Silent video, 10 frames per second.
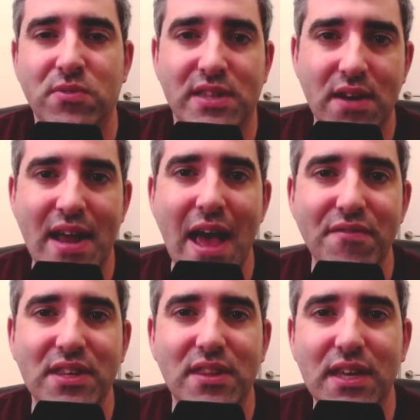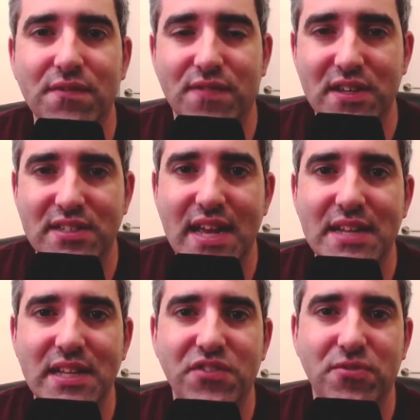without having the
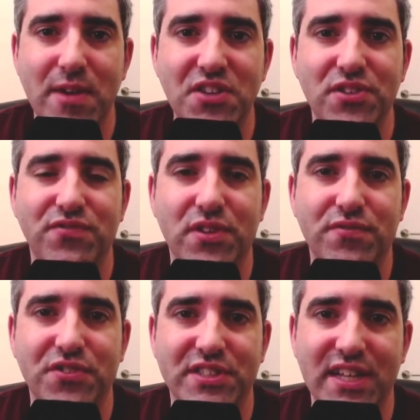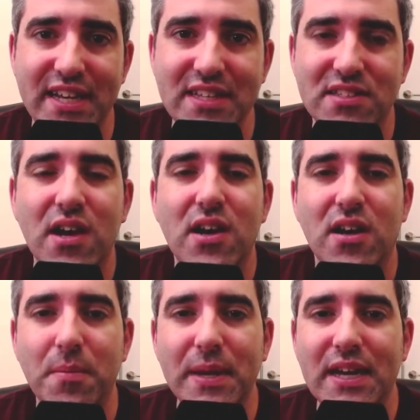first-hand information from the front lines,
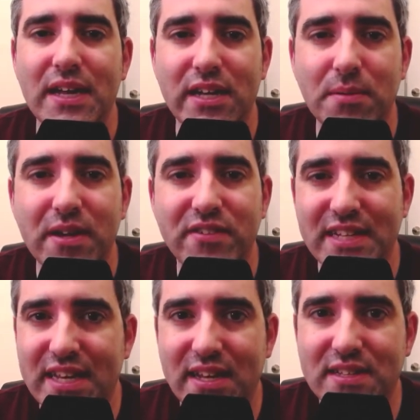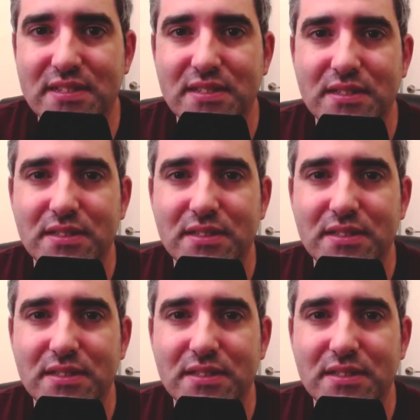are being a little bit ridiculous.